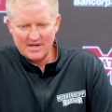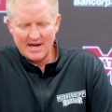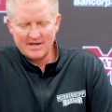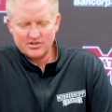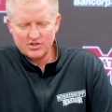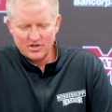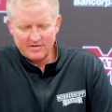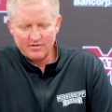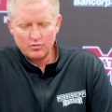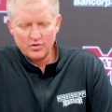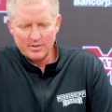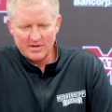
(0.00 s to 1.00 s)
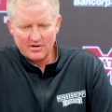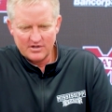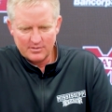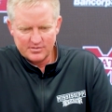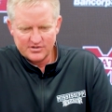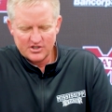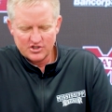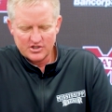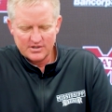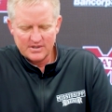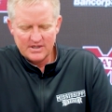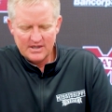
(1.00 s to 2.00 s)
as good of a rebounding
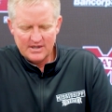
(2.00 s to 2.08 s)
position.